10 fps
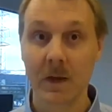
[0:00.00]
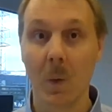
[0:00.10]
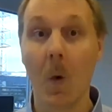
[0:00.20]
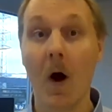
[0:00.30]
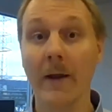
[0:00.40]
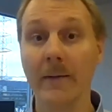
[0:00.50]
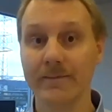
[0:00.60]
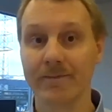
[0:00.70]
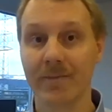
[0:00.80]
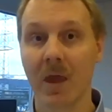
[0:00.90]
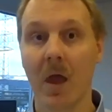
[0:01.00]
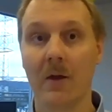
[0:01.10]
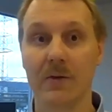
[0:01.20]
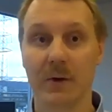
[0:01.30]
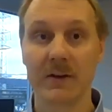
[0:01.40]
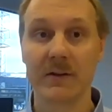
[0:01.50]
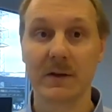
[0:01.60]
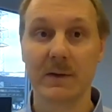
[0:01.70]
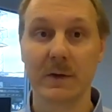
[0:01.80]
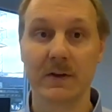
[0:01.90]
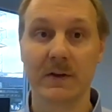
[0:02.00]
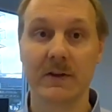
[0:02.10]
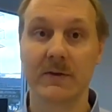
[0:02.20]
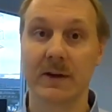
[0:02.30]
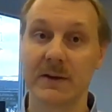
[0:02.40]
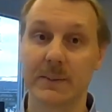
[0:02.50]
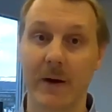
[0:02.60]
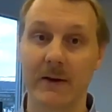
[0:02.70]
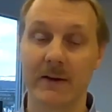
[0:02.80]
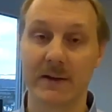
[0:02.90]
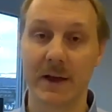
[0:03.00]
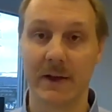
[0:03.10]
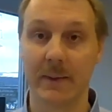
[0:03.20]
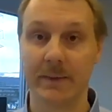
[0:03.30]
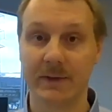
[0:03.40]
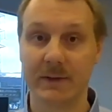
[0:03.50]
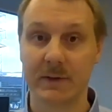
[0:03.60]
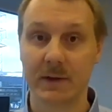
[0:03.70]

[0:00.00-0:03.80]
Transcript: One, trusted versus transparent setups.